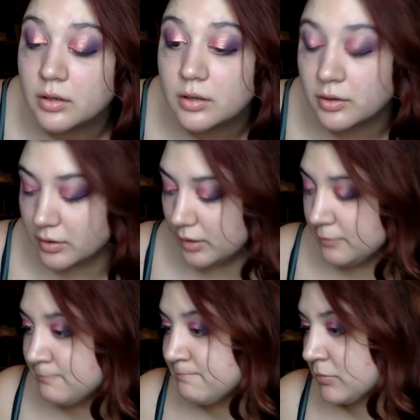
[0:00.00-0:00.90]
Okay.
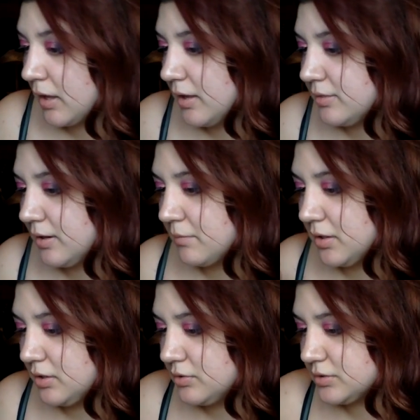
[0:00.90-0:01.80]
And then I'm gonna
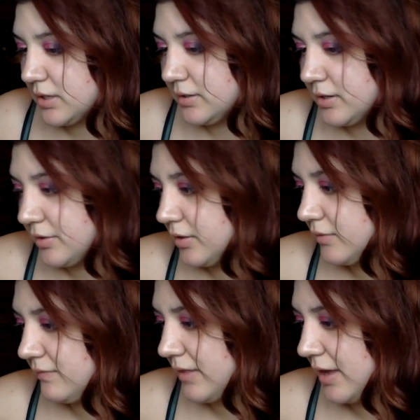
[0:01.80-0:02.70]
use another
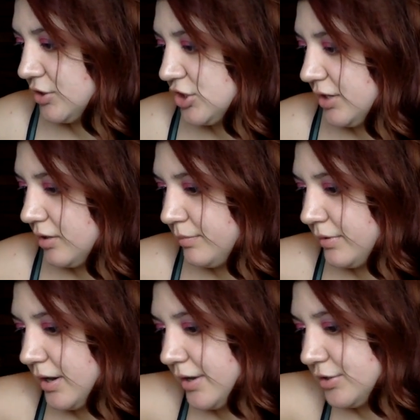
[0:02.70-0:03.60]
flat shader
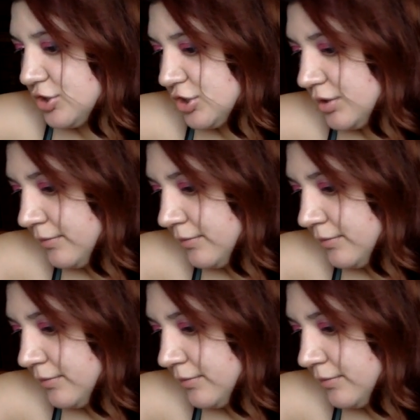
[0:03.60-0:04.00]
brush